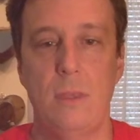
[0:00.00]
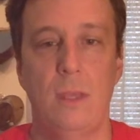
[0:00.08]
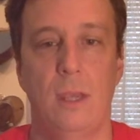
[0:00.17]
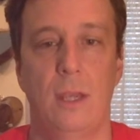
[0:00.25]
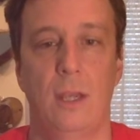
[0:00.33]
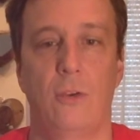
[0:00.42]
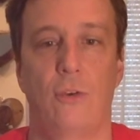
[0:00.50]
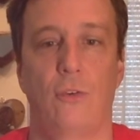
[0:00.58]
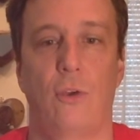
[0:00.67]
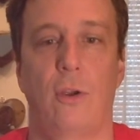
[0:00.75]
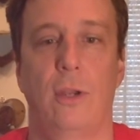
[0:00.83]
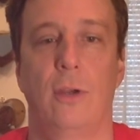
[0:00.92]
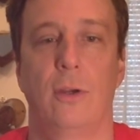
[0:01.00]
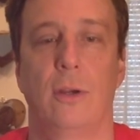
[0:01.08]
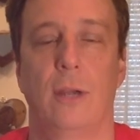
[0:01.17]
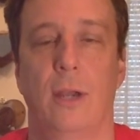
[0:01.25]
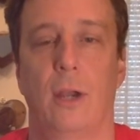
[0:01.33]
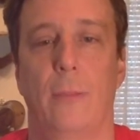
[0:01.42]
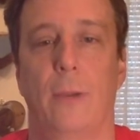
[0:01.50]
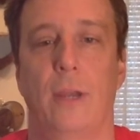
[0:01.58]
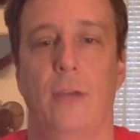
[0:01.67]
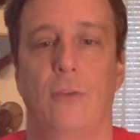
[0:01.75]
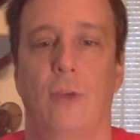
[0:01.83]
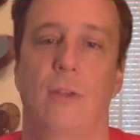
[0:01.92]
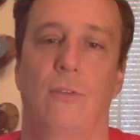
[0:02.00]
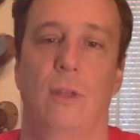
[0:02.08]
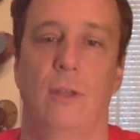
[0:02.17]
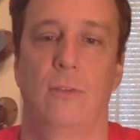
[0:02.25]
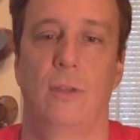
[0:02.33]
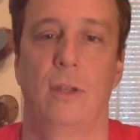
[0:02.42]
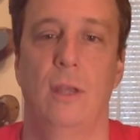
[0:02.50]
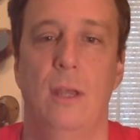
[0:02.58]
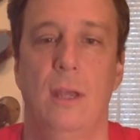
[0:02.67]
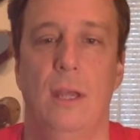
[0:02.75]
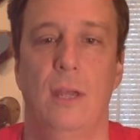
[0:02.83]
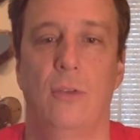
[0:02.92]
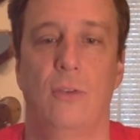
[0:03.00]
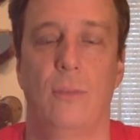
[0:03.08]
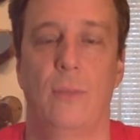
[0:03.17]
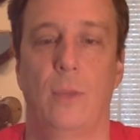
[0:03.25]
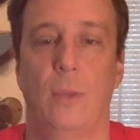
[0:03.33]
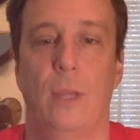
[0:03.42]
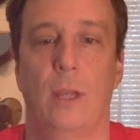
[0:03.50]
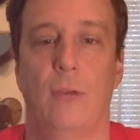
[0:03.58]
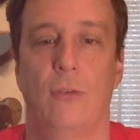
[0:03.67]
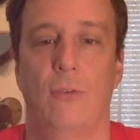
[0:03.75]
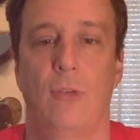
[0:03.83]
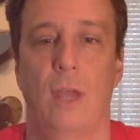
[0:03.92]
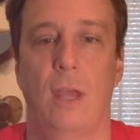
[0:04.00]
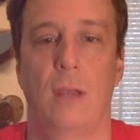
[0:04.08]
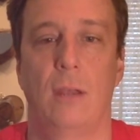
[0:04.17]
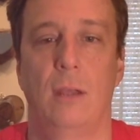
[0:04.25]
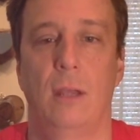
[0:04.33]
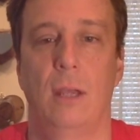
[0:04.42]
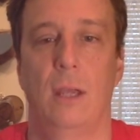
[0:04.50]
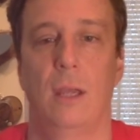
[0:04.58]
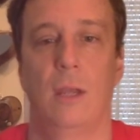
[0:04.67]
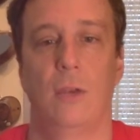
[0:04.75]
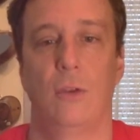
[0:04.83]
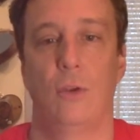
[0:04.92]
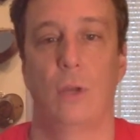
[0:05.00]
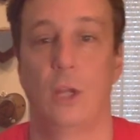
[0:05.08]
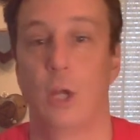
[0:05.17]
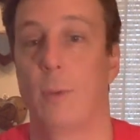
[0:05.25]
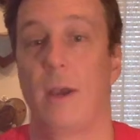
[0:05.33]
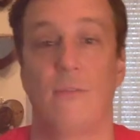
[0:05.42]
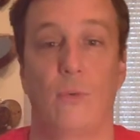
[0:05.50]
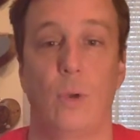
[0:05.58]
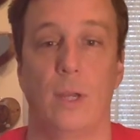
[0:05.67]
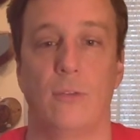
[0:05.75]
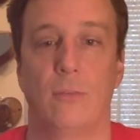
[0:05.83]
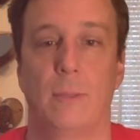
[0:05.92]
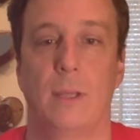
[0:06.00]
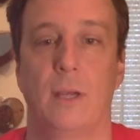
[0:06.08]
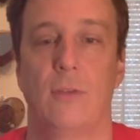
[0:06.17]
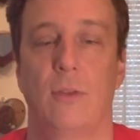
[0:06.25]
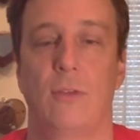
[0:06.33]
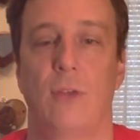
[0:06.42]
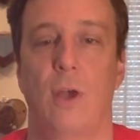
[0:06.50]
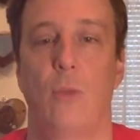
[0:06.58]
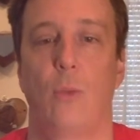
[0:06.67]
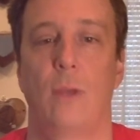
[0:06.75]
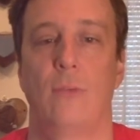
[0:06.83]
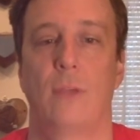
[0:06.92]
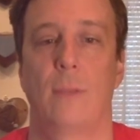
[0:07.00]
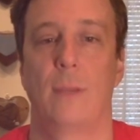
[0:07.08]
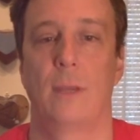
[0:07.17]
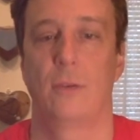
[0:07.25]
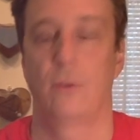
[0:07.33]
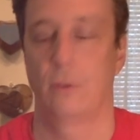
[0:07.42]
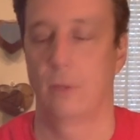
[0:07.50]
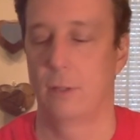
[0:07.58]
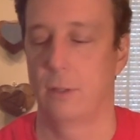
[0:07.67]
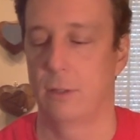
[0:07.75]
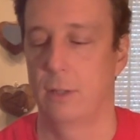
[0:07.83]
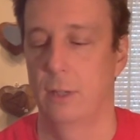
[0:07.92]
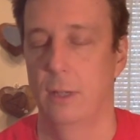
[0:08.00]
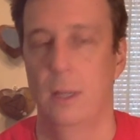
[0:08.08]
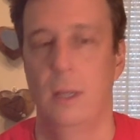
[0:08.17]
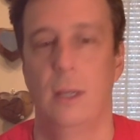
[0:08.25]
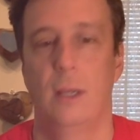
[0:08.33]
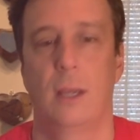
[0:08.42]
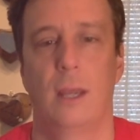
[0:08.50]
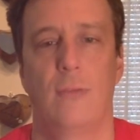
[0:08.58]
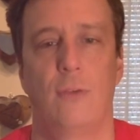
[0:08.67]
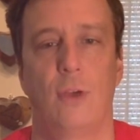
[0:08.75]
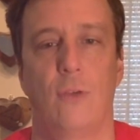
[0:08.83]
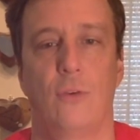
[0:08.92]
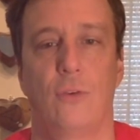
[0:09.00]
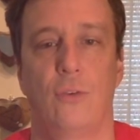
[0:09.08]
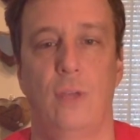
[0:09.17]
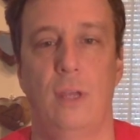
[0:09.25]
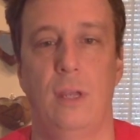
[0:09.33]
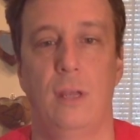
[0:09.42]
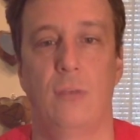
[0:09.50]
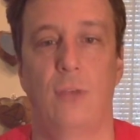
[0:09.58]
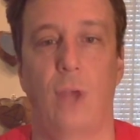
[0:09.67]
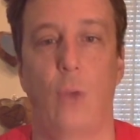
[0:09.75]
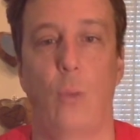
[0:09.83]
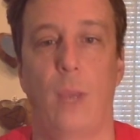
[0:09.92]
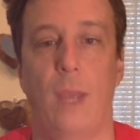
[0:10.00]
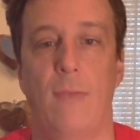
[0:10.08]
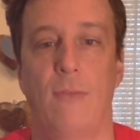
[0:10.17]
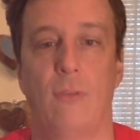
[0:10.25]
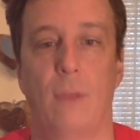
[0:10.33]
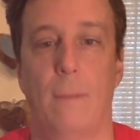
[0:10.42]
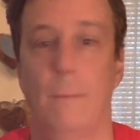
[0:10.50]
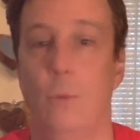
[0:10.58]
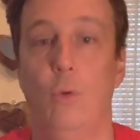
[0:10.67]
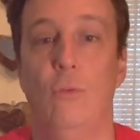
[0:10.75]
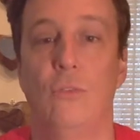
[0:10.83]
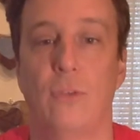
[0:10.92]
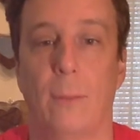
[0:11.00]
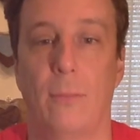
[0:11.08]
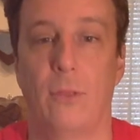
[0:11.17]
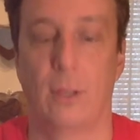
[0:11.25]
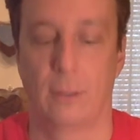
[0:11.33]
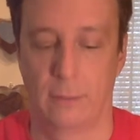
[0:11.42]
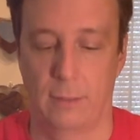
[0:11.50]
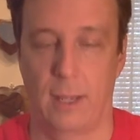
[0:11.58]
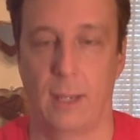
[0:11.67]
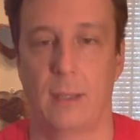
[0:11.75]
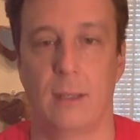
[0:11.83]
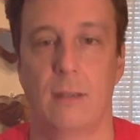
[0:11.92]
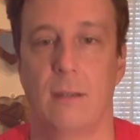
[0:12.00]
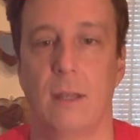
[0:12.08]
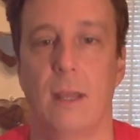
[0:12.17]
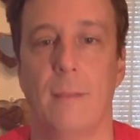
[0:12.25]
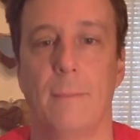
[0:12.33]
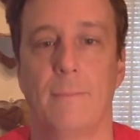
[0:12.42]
it enters our ear and our brain translates it into something we can understand, and you can hear my voice because of the sound waves coming into your ear. Okay, have you ever seen sound waves move something like it did today?